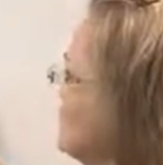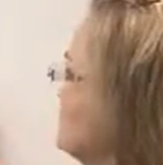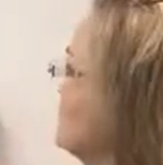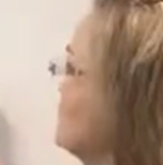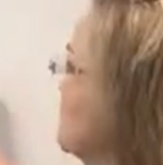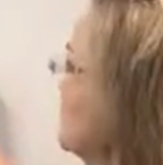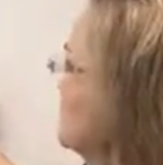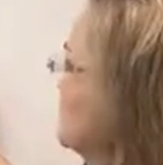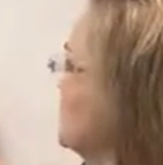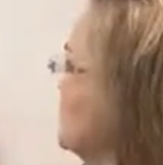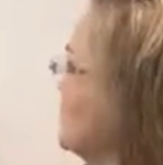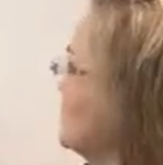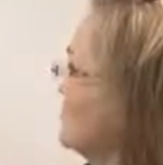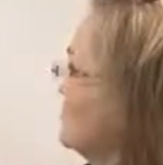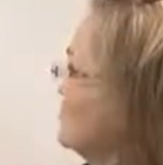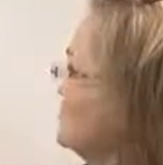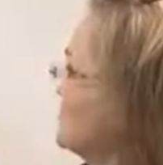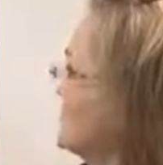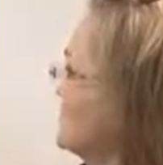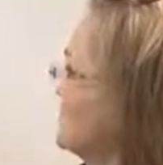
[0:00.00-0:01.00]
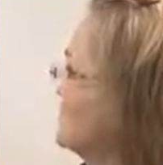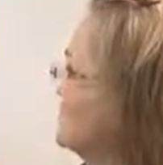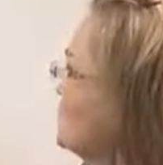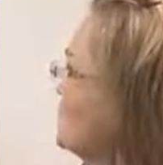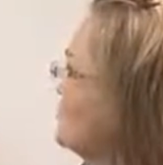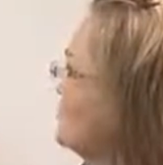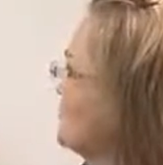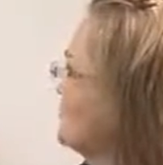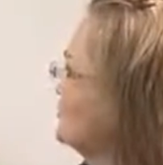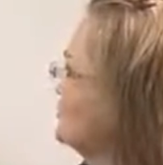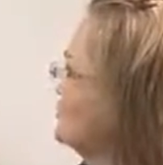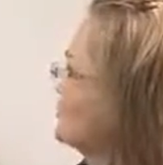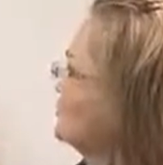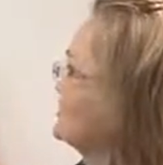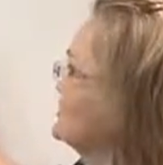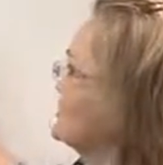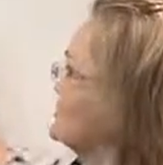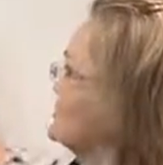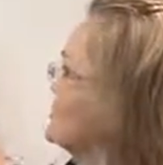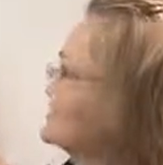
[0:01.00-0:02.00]
denominator besides 1 is
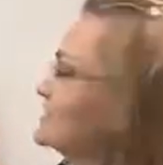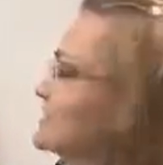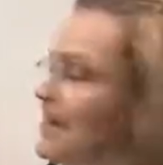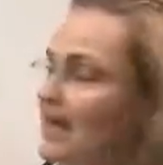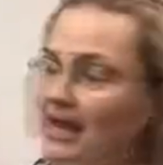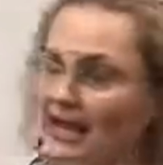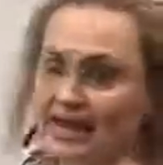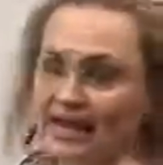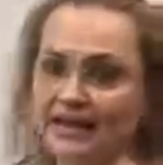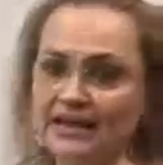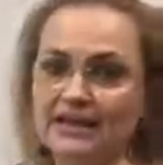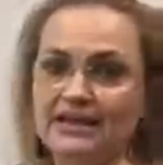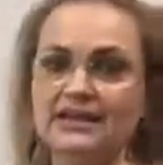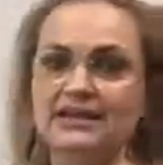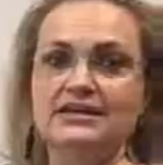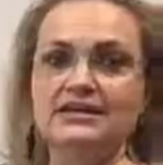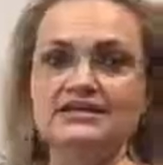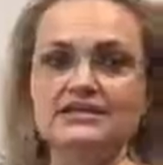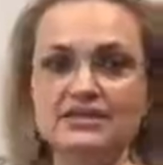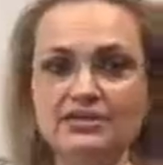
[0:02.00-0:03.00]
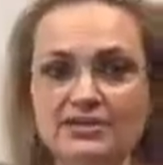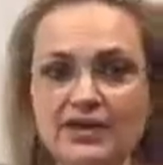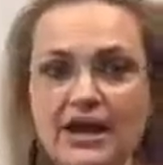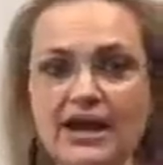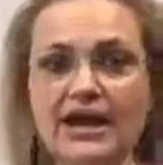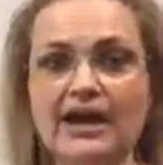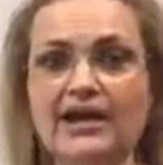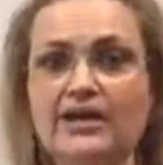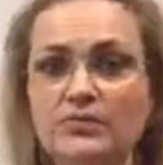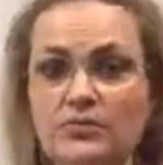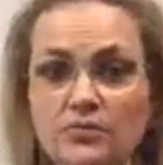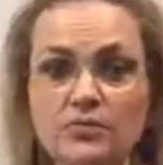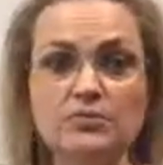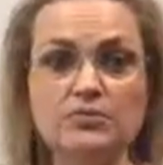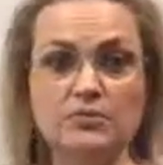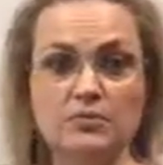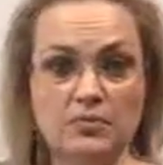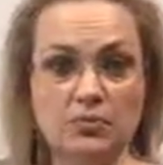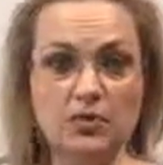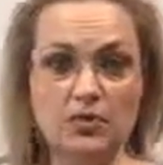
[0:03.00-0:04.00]
just this k. So k
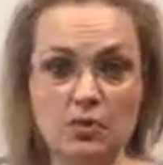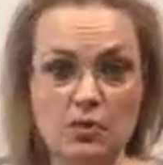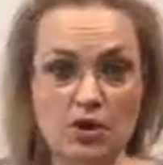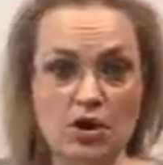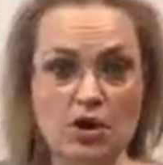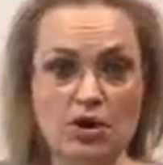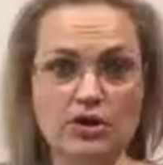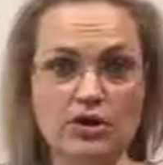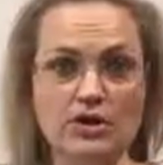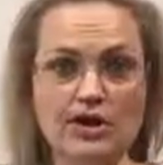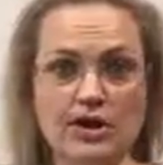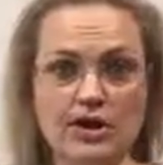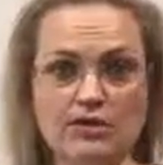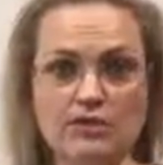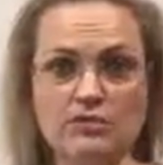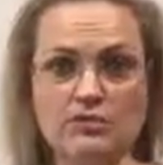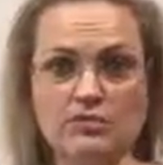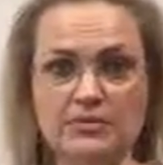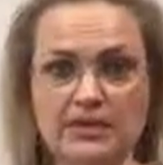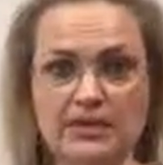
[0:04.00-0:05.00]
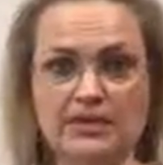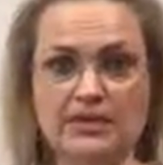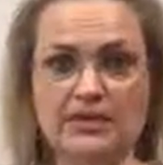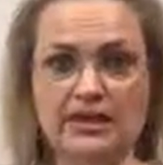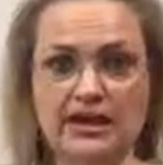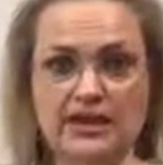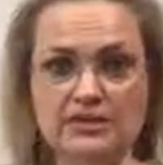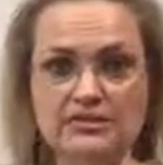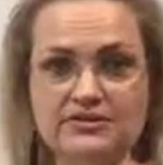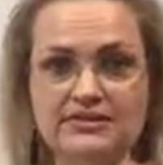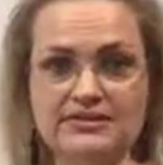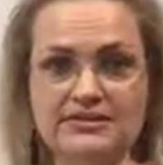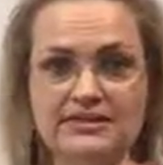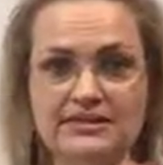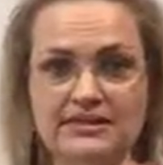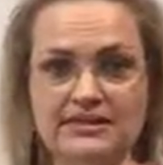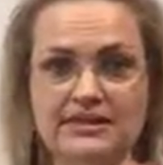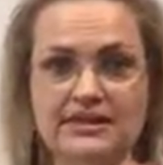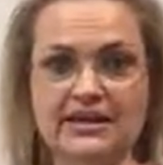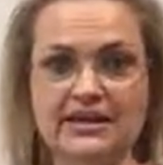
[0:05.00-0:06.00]
will work. K will be the
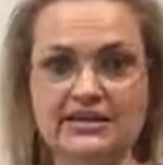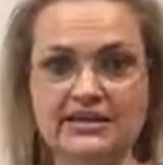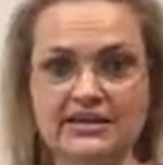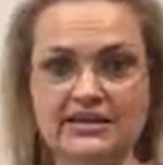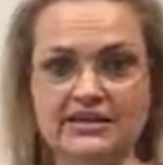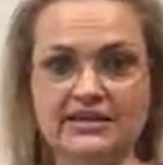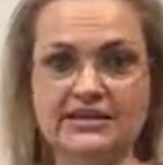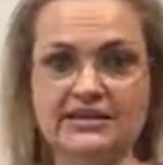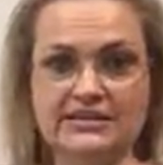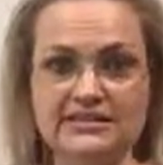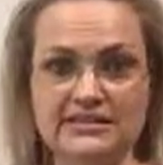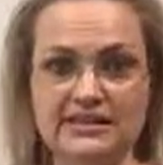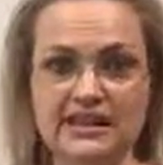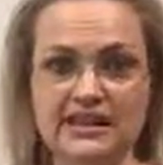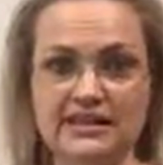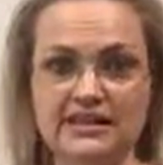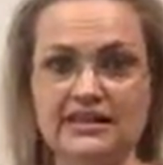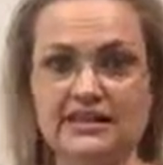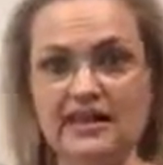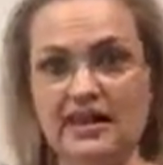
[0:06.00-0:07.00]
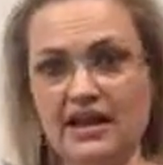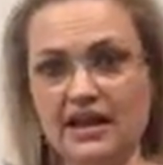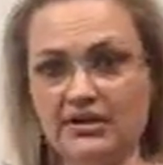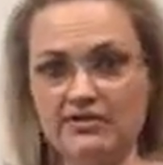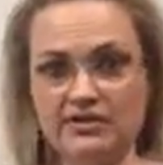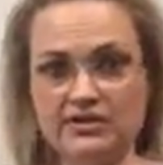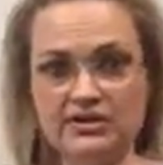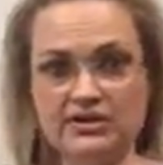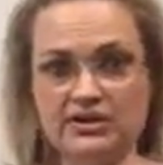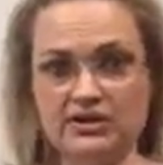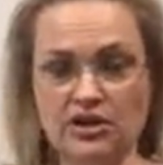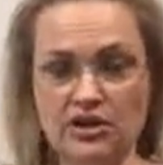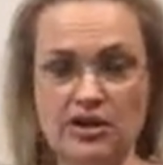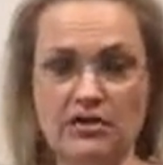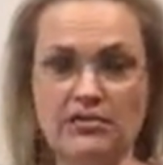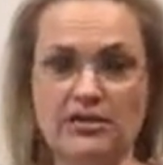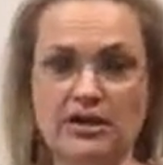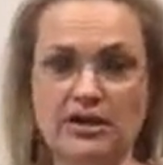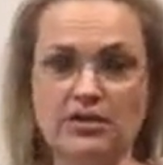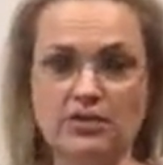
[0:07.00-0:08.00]
LCD, the least thing that every
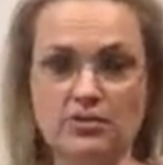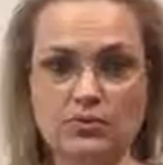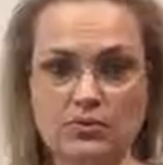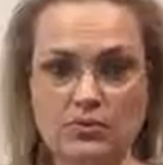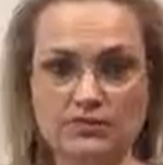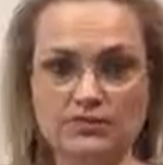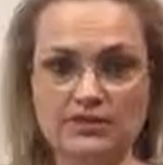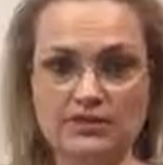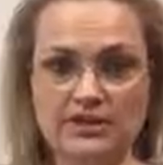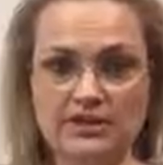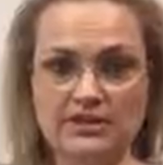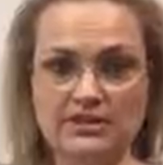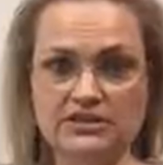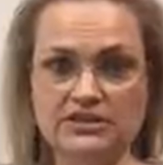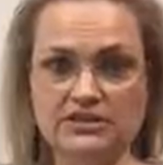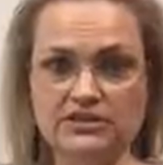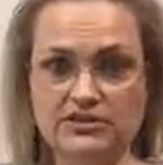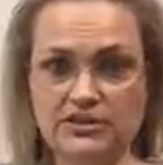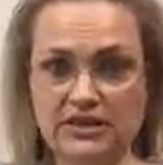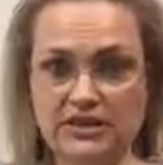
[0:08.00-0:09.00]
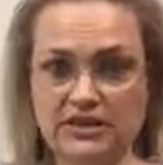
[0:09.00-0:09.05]
denominator will fit into